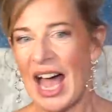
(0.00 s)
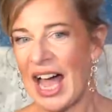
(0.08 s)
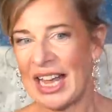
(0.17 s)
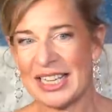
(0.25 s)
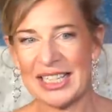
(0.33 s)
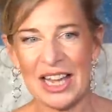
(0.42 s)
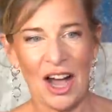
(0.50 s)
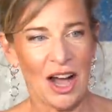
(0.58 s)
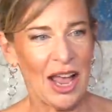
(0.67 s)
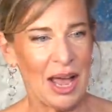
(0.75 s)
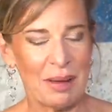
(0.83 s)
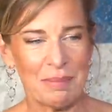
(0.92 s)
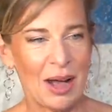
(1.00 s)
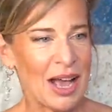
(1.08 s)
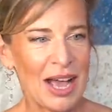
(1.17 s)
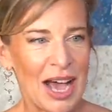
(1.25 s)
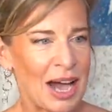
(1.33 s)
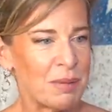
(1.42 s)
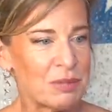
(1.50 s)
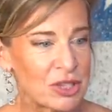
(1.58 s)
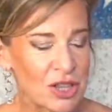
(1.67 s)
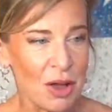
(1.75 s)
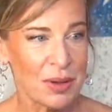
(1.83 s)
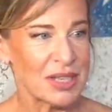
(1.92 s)
And I am, I, I'm
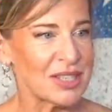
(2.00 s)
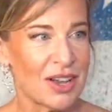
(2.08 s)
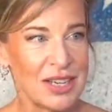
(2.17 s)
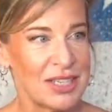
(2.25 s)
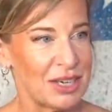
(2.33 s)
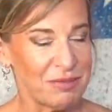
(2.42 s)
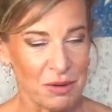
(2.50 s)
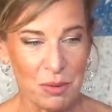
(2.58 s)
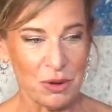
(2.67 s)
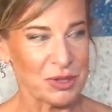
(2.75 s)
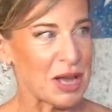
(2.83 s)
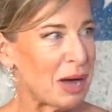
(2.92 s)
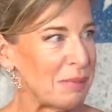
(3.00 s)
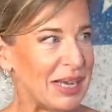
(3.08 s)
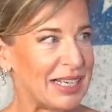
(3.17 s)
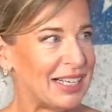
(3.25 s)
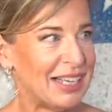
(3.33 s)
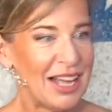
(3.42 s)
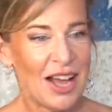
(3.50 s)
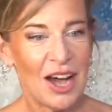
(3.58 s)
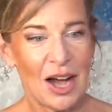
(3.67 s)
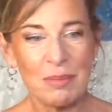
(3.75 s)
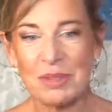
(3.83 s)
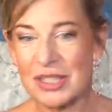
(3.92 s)
so excited for what's coming.
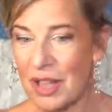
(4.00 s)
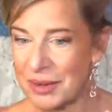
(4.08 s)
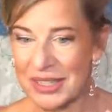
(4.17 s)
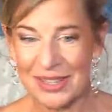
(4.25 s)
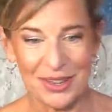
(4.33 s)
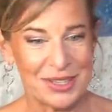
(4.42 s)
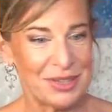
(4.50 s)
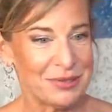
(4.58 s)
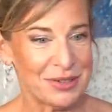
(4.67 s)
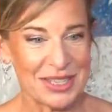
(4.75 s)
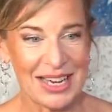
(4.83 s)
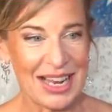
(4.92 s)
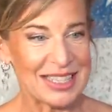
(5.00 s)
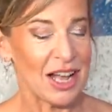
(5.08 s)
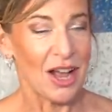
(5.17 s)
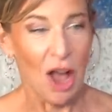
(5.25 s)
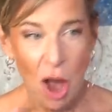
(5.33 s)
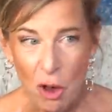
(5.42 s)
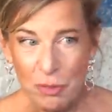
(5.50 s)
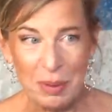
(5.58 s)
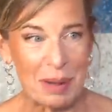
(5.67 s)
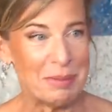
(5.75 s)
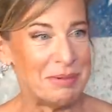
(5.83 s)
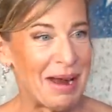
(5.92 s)
I'm so excited for the next. I
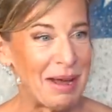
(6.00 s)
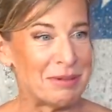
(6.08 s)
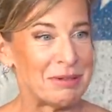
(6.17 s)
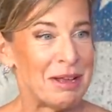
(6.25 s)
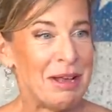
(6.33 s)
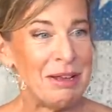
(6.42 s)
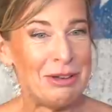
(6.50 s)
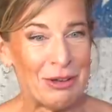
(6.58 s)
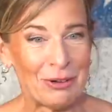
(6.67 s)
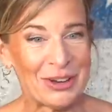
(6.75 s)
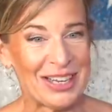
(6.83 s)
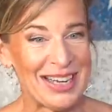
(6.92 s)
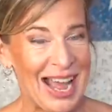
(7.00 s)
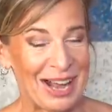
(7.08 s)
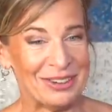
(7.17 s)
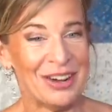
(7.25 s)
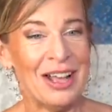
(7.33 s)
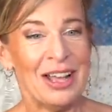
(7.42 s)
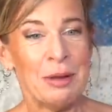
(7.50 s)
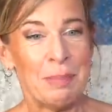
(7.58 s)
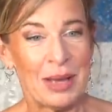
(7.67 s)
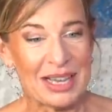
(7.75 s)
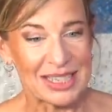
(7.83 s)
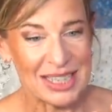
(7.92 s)
hope I'm around longer now
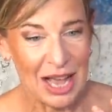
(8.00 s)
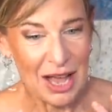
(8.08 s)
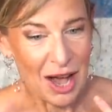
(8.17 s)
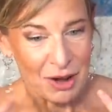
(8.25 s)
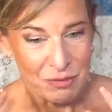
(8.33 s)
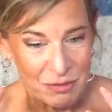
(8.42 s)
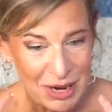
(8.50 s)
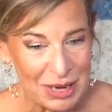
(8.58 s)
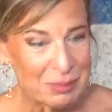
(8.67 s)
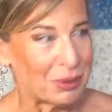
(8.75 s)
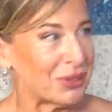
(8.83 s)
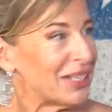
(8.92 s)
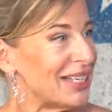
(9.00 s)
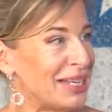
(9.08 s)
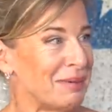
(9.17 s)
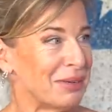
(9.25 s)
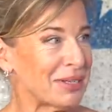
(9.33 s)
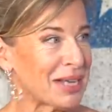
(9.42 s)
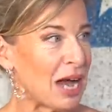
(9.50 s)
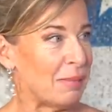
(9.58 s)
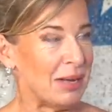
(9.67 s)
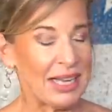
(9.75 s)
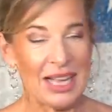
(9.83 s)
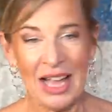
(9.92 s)
because I, I really want to see what's
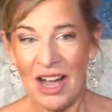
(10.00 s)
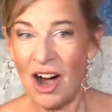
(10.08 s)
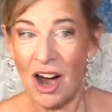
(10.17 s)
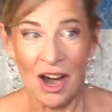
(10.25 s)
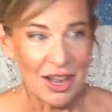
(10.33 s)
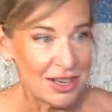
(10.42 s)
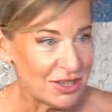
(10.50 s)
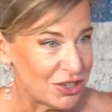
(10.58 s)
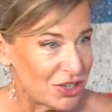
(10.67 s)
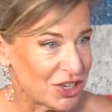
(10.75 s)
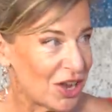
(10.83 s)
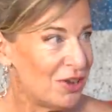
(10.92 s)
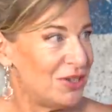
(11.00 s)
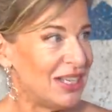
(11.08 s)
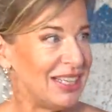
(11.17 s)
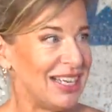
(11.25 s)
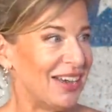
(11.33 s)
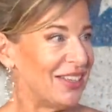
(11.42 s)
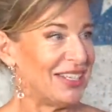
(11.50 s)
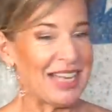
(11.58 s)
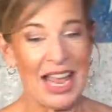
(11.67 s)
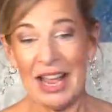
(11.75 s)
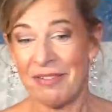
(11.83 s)
coming. Ireland showed it the other day.